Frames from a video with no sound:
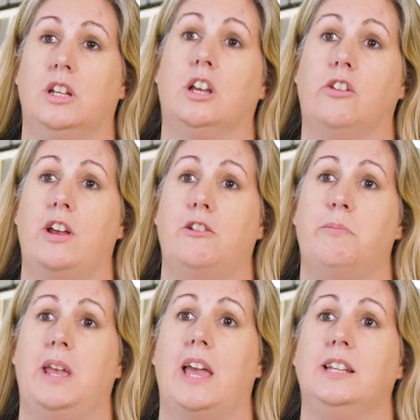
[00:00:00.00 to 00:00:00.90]
at career in
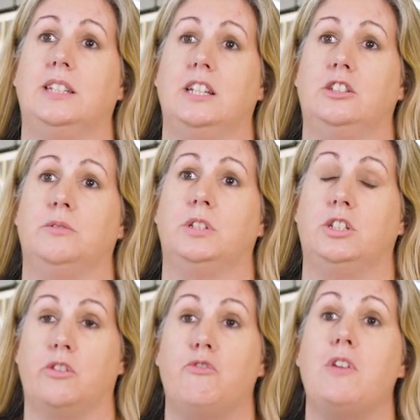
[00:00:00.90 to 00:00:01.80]
BAE systems is
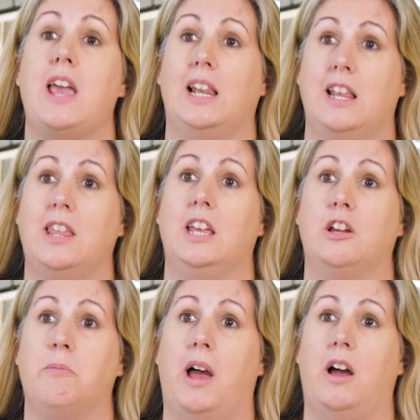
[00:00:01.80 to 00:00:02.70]
to really think
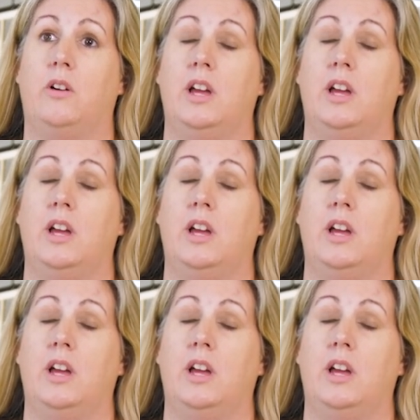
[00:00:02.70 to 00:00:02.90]
about